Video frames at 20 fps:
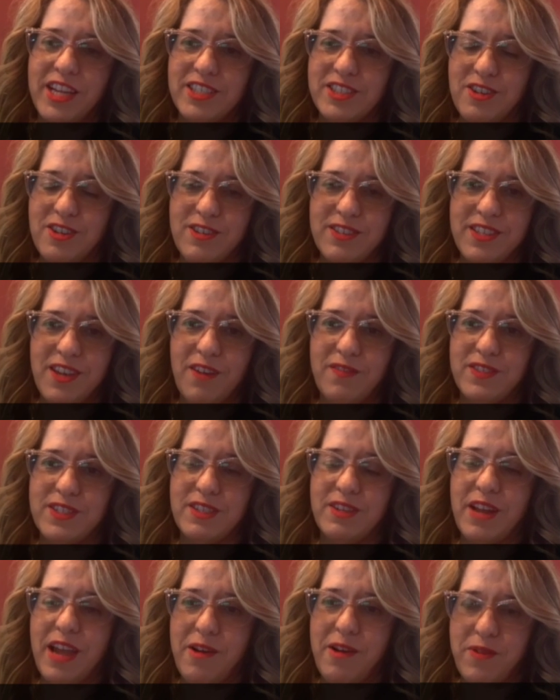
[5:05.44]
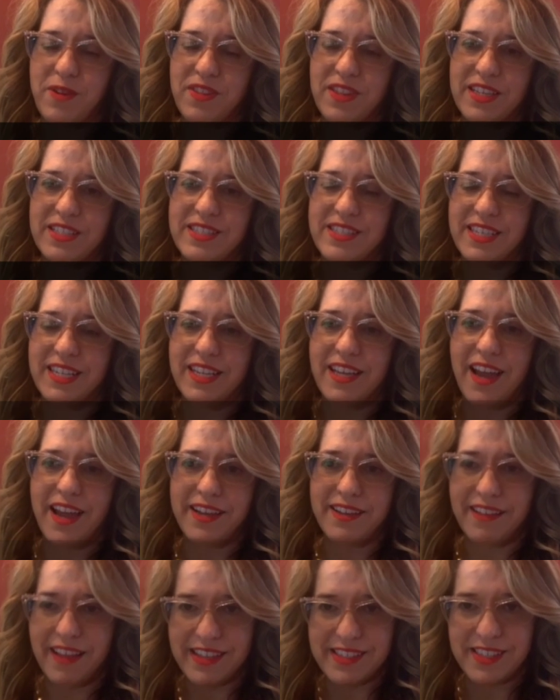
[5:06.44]
ourselves, and now we're the CDI
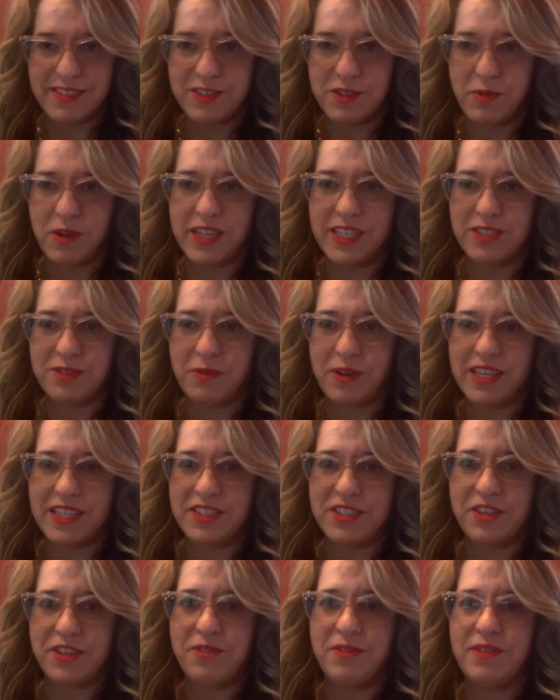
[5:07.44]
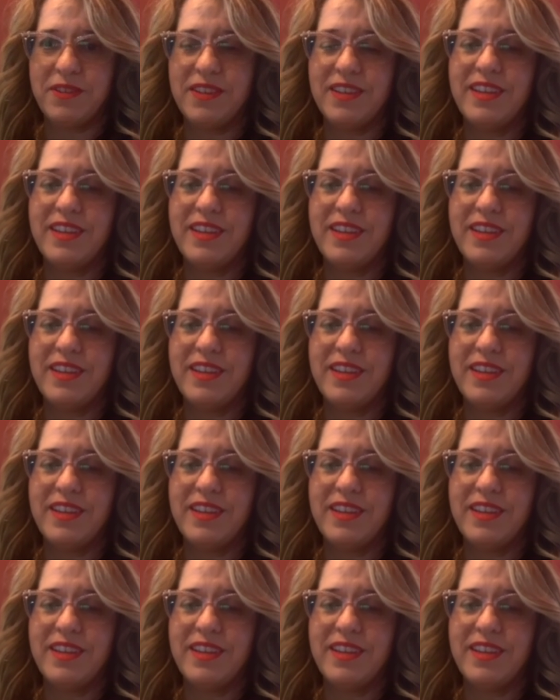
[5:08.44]
class of 2022